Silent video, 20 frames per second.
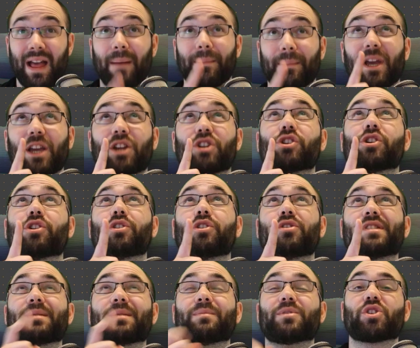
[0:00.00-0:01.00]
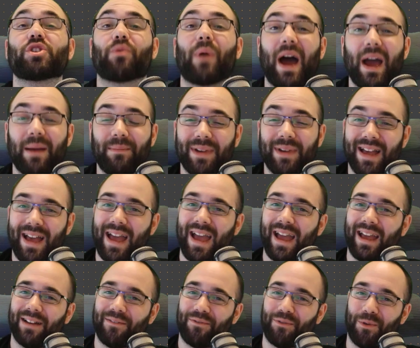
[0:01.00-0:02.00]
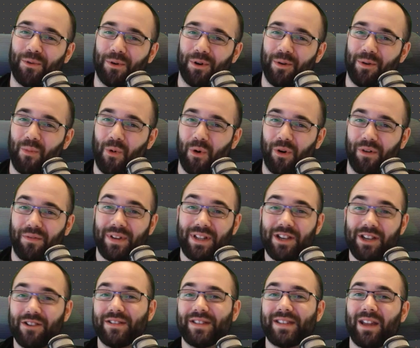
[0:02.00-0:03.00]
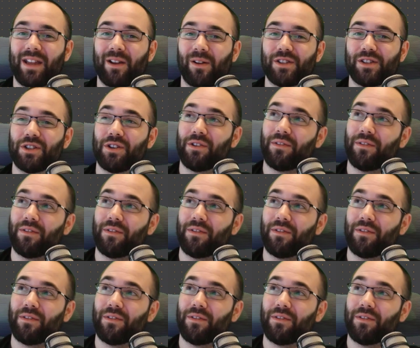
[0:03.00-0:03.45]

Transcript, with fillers: Make sure to subscribe for more videos, and also